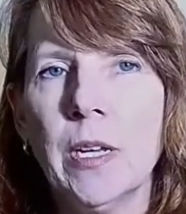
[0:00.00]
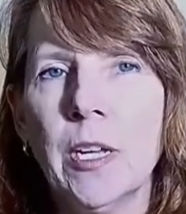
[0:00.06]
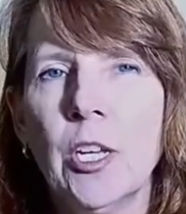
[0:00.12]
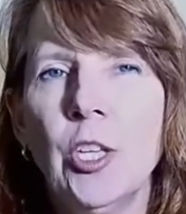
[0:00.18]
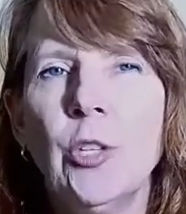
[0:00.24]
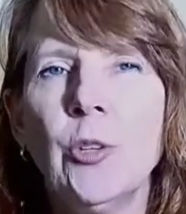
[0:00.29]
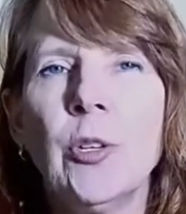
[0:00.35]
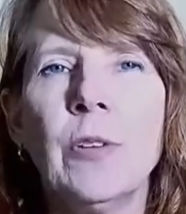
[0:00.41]

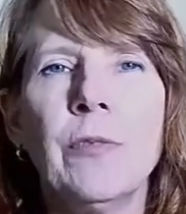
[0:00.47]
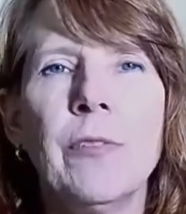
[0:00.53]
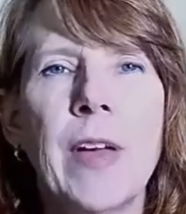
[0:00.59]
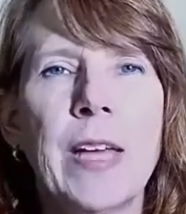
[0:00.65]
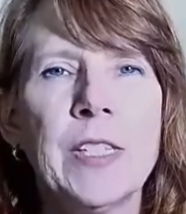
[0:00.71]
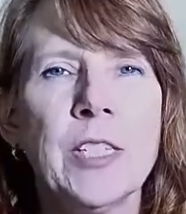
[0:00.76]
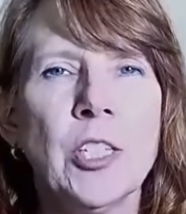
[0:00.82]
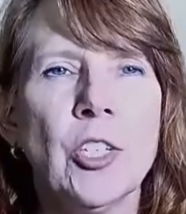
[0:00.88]
you could
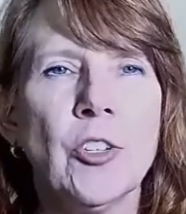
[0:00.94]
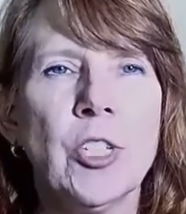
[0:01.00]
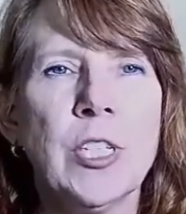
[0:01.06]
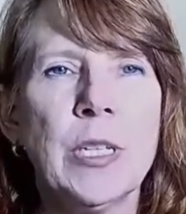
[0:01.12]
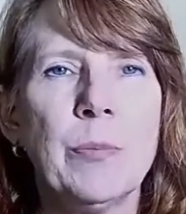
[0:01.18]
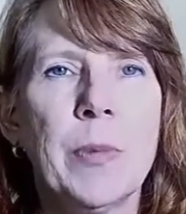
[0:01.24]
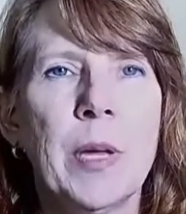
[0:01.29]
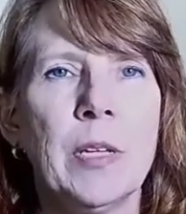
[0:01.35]
fasten your
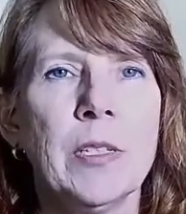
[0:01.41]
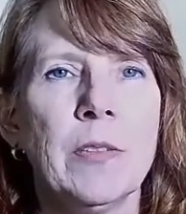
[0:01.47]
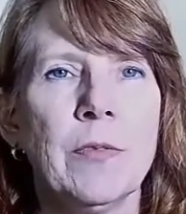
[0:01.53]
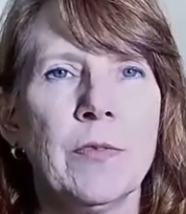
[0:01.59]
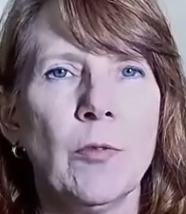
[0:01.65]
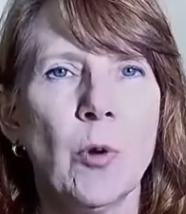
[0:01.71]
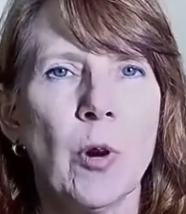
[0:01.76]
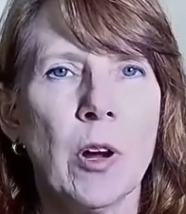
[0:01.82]
seatbelt in
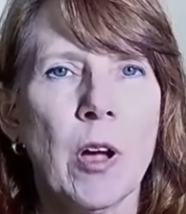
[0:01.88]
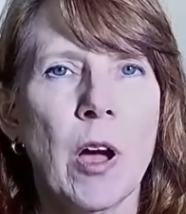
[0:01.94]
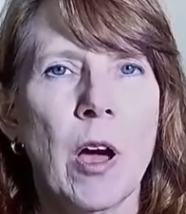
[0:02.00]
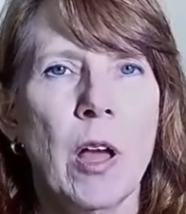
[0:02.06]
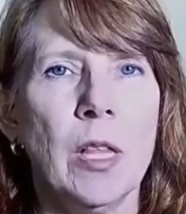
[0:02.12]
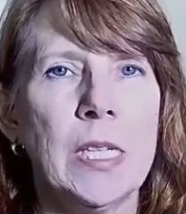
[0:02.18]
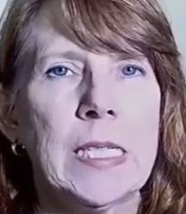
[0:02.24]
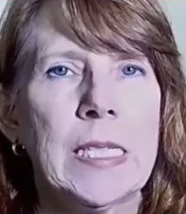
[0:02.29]
Fort
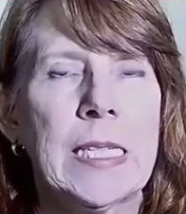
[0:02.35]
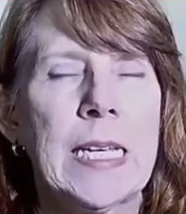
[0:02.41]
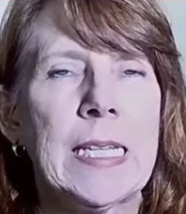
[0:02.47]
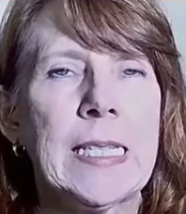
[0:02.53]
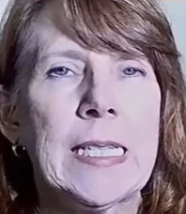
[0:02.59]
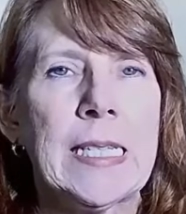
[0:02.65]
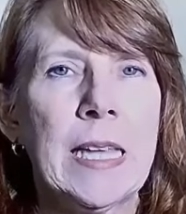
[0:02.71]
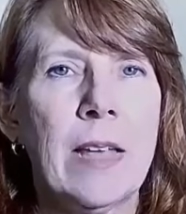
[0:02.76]
Collins
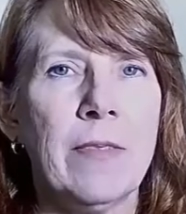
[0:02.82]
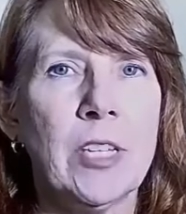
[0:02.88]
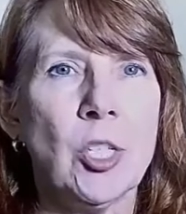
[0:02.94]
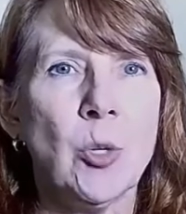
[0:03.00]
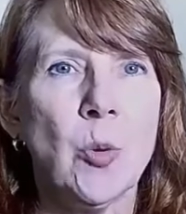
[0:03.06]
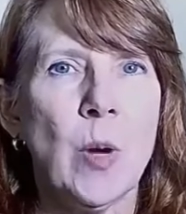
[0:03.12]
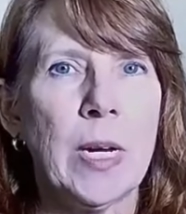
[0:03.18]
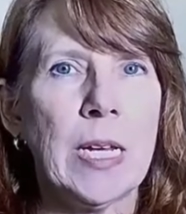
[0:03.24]
at
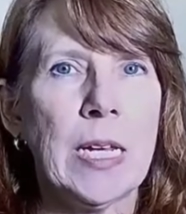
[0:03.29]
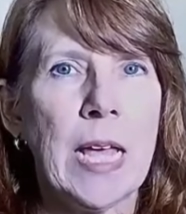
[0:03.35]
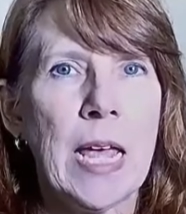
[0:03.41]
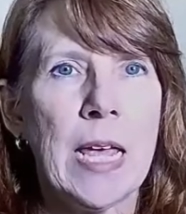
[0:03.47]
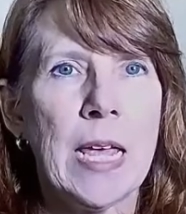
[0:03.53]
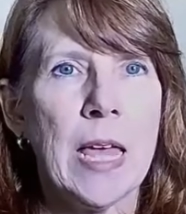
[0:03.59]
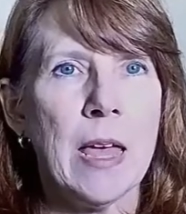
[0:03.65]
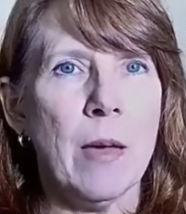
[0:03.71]
7:20
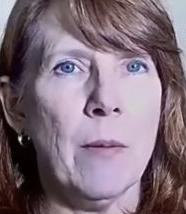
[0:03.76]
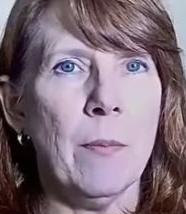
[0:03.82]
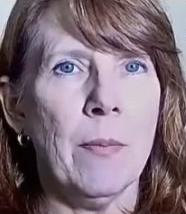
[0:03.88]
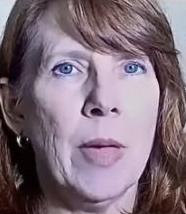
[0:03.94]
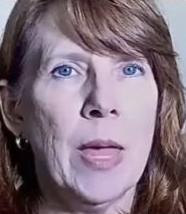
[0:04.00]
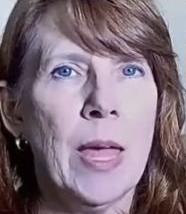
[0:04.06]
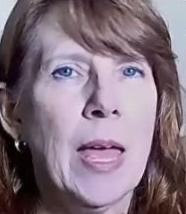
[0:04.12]
a.m.